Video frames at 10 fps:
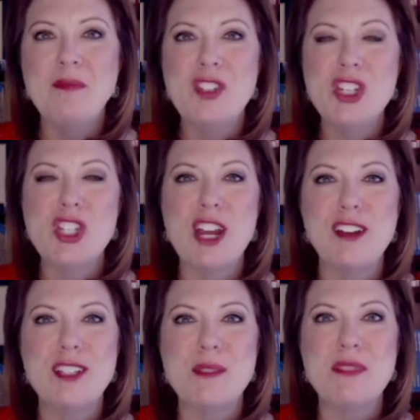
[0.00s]
Just
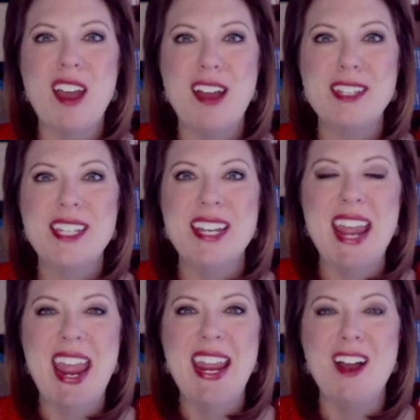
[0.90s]
sharing some thoughts
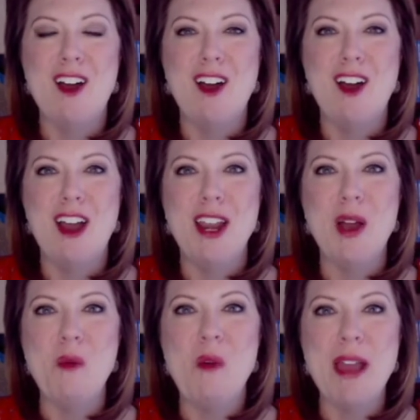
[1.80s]
today on
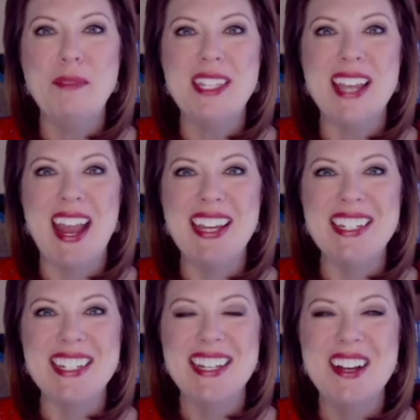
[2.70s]

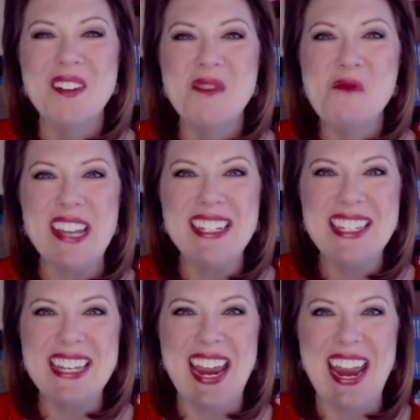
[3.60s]
Website
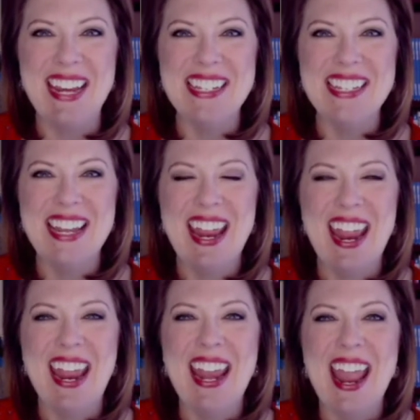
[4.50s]
Wednesdays
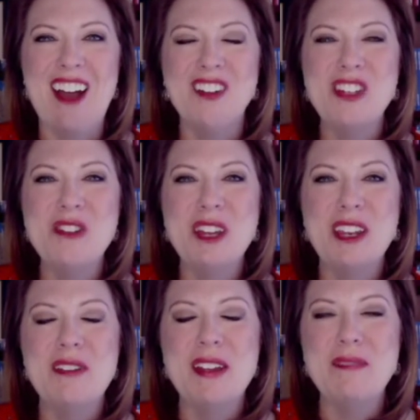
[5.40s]
and how you
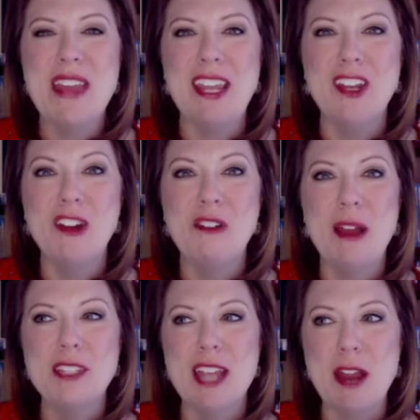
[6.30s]
can make your
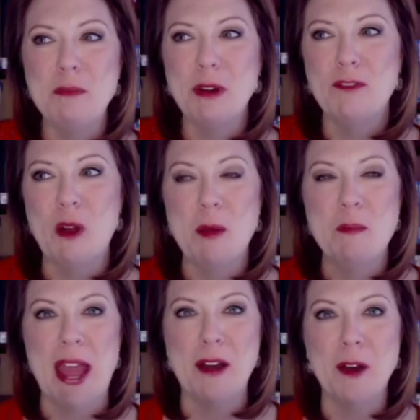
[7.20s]
website perform
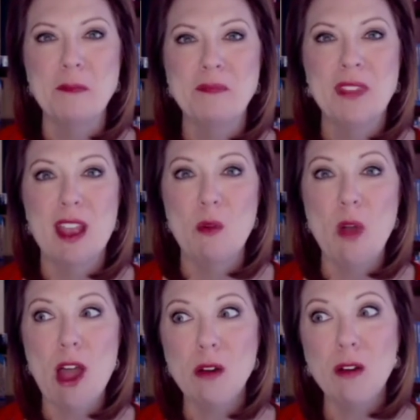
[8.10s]
better.
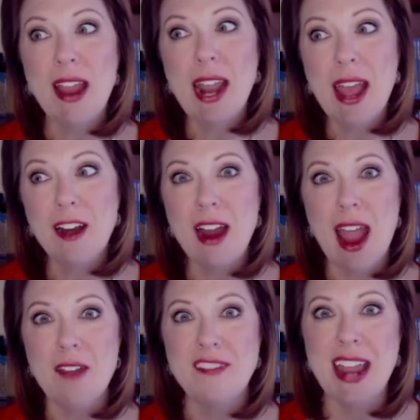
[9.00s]
Well, we're right at our
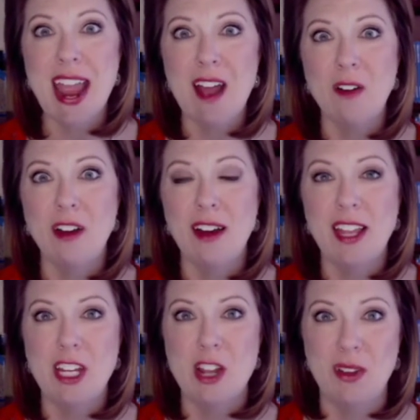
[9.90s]
half an hour,
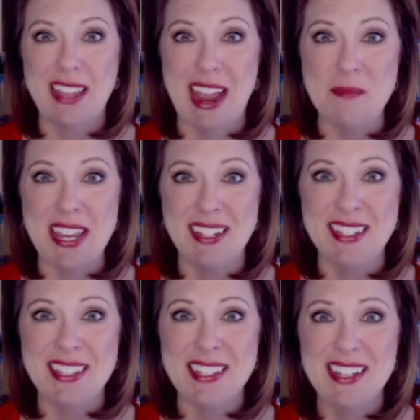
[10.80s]
and you know what that
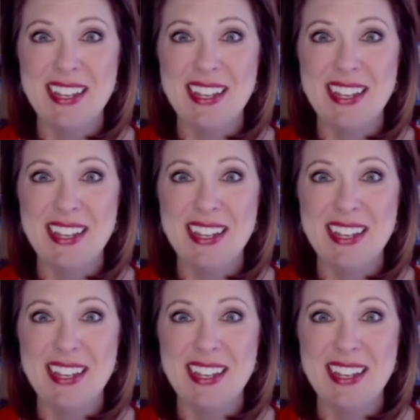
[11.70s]
means?